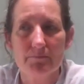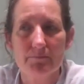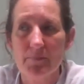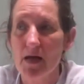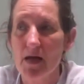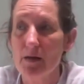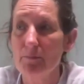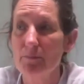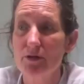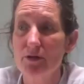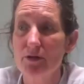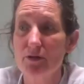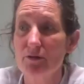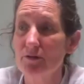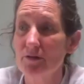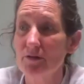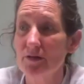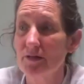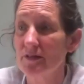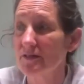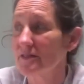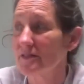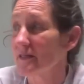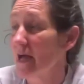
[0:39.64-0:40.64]
Maybe you
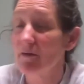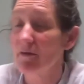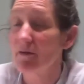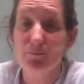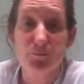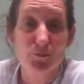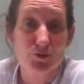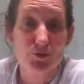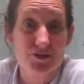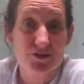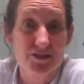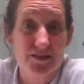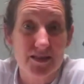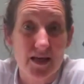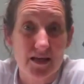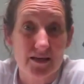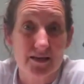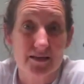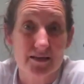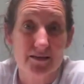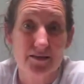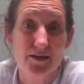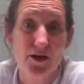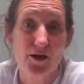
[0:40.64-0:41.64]
need to have more sun
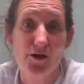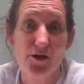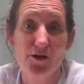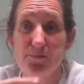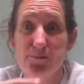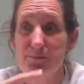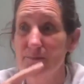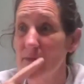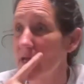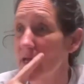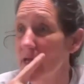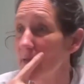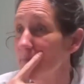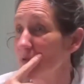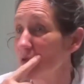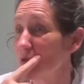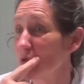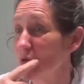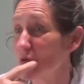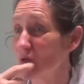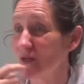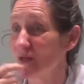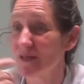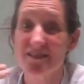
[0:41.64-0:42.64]
in the home. Maybe
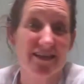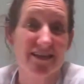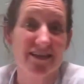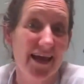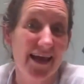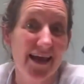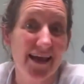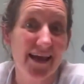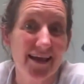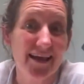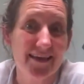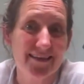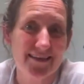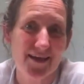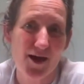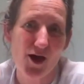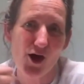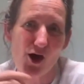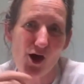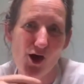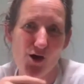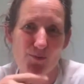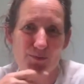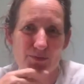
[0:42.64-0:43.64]
you need to air the
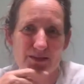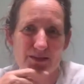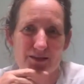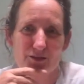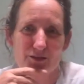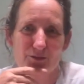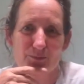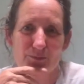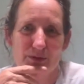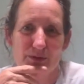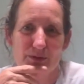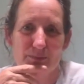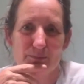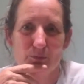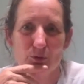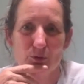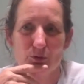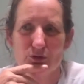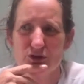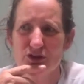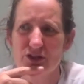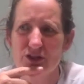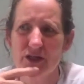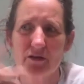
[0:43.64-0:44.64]
home a little bit
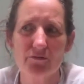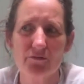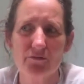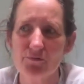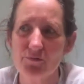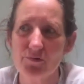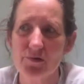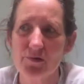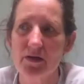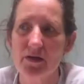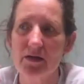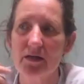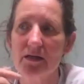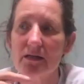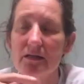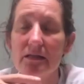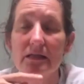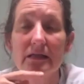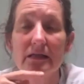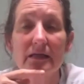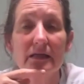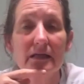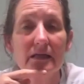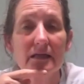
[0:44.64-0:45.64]
more. Check for any
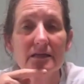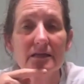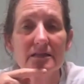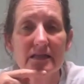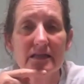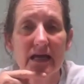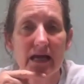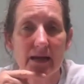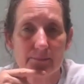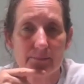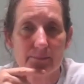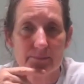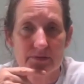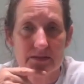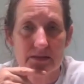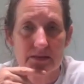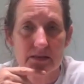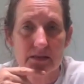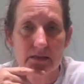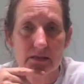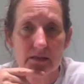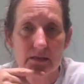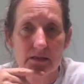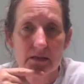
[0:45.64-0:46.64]
leaking
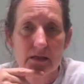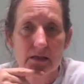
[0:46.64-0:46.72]
taps.